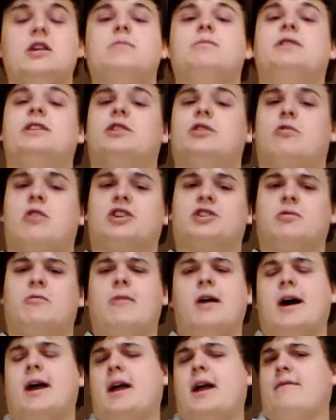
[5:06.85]
But then the question,
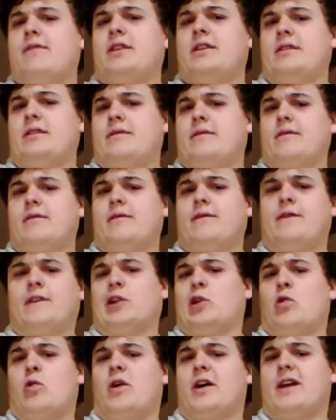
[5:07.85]
why have any
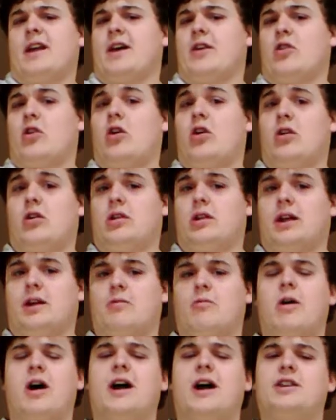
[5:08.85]
philoi at all?
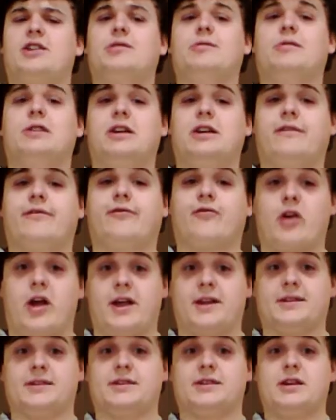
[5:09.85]
Like, why do you need
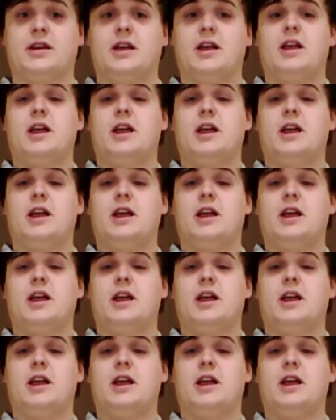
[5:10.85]
friends?